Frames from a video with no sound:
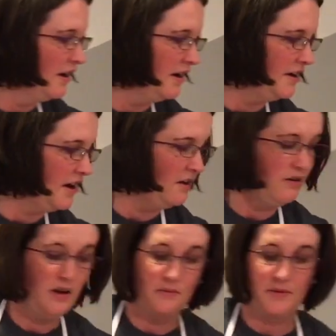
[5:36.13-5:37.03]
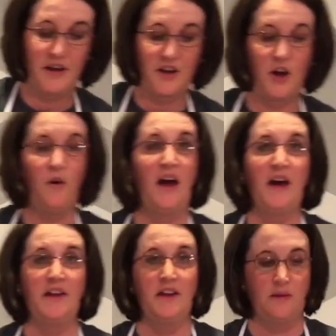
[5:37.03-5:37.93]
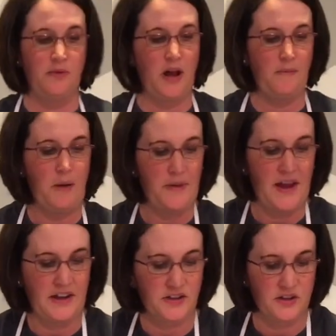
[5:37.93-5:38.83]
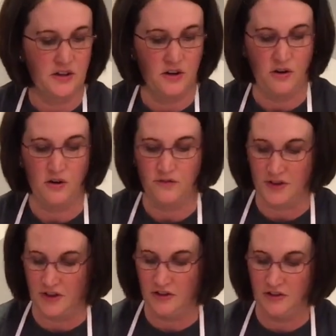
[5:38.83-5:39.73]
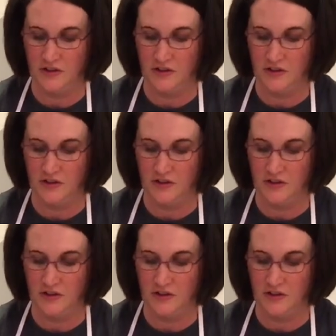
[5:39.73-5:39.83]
And now I'm going to go ahead and apply my paint over